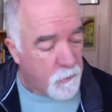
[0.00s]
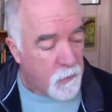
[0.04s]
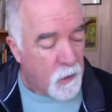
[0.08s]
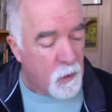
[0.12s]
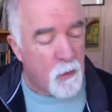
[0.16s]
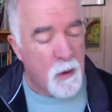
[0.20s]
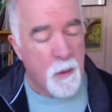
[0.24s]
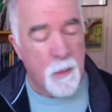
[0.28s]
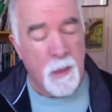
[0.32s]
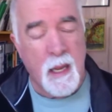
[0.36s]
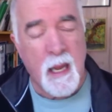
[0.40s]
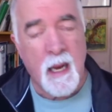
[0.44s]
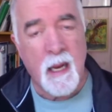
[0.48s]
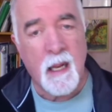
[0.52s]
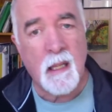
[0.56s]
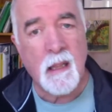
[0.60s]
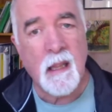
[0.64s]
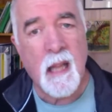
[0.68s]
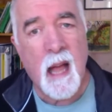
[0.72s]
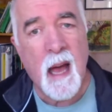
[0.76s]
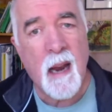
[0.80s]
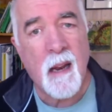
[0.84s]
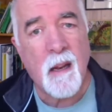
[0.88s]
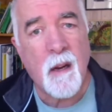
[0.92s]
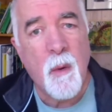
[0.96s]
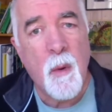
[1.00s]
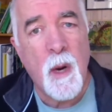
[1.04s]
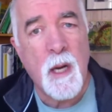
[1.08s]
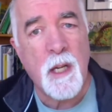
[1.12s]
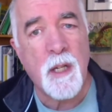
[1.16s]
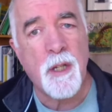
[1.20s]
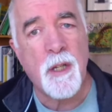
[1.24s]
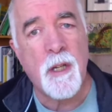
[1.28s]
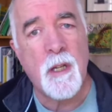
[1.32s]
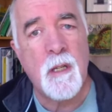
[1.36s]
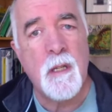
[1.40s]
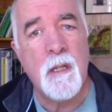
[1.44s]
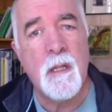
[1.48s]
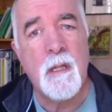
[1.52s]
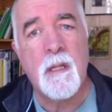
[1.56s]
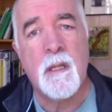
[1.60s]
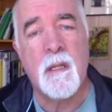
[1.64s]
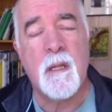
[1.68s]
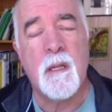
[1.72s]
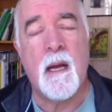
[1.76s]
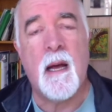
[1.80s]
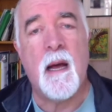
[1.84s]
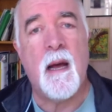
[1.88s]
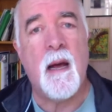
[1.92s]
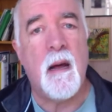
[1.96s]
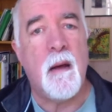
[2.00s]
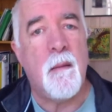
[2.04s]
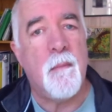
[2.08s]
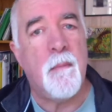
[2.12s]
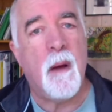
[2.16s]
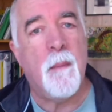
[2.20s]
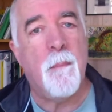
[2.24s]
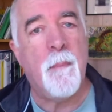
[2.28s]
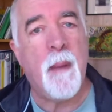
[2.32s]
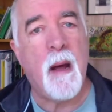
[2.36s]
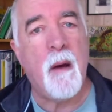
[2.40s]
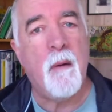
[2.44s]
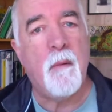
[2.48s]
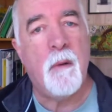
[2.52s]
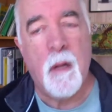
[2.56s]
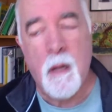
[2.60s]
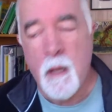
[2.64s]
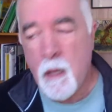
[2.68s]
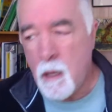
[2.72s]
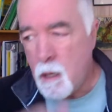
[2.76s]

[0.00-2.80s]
We've been getting a lot of questions about